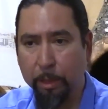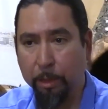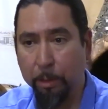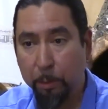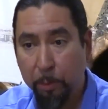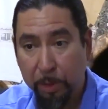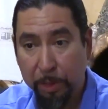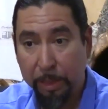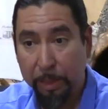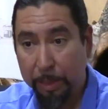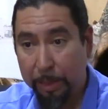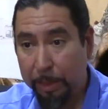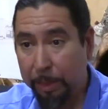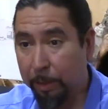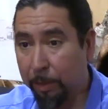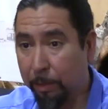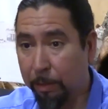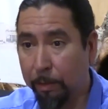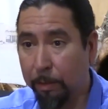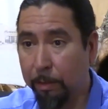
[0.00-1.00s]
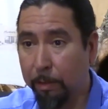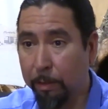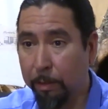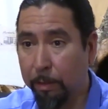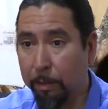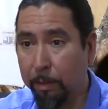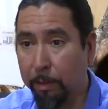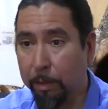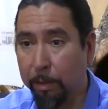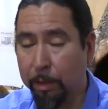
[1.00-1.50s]
Luskinnigan
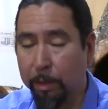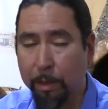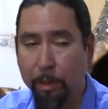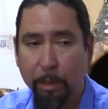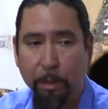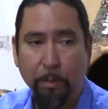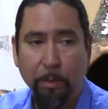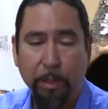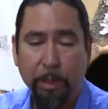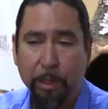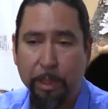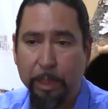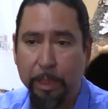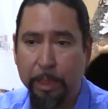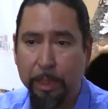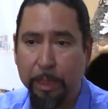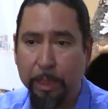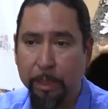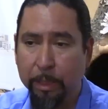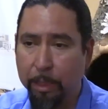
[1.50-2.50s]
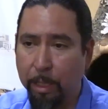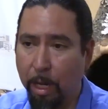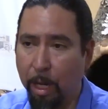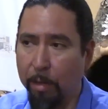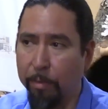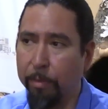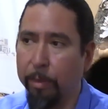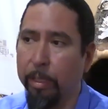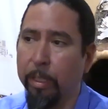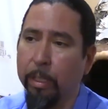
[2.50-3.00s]
with tea and
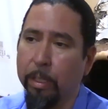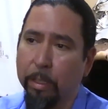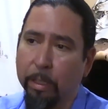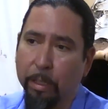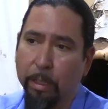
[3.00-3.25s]
coffee.